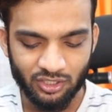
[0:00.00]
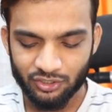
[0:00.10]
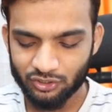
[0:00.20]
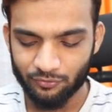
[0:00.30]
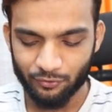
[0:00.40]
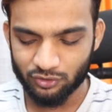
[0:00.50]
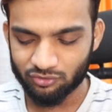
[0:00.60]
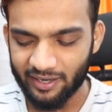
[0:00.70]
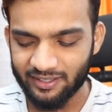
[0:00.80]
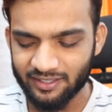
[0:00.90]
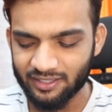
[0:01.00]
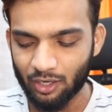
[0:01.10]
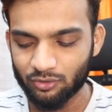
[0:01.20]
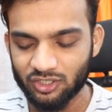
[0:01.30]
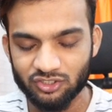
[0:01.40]
So if you write it
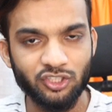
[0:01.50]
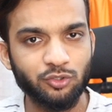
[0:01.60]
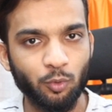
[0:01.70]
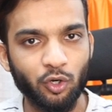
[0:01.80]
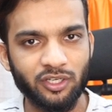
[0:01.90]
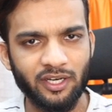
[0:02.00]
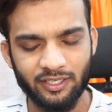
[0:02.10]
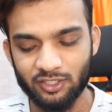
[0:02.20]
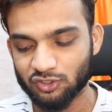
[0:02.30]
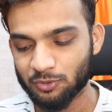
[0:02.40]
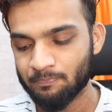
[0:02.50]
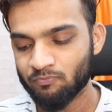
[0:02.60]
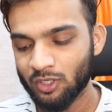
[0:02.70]
down, this is what it is.